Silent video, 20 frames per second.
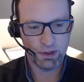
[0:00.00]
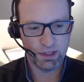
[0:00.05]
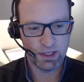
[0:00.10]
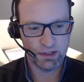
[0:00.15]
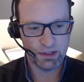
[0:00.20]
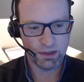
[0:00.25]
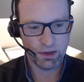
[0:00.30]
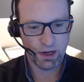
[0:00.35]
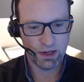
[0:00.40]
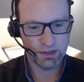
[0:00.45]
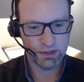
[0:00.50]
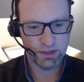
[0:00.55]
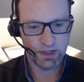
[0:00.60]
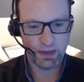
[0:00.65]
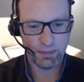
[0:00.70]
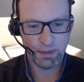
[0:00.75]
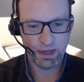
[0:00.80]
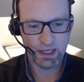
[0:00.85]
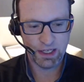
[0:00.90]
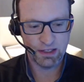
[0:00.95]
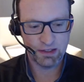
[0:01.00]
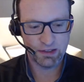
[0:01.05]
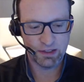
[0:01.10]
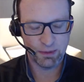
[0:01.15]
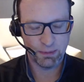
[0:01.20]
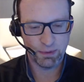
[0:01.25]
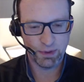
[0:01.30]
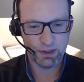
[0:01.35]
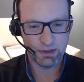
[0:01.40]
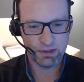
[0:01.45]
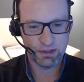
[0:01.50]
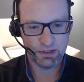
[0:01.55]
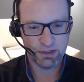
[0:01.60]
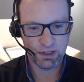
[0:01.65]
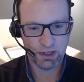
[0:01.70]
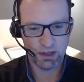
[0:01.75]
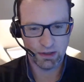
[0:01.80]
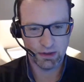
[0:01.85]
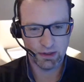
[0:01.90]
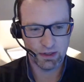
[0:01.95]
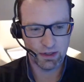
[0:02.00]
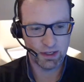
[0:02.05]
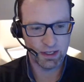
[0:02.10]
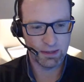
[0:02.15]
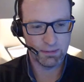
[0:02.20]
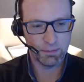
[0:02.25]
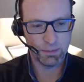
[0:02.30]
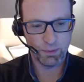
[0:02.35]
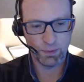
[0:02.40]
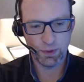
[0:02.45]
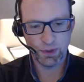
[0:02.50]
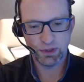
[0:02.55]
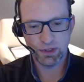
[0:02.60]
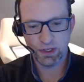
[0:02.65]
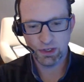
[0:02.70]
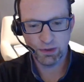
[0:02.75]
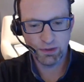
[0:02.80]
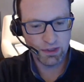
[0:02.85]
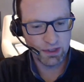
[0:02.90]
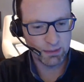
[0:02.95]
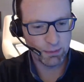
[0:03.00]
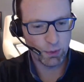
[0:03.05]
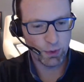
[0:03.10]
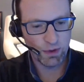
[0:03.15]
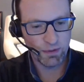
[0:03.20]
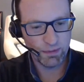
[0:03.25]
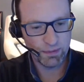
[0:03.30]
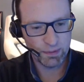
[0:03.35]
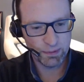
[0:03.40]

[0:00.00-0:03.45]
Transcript: It doesn't cost you a lot of money. It's a good place to start learning before you start using the more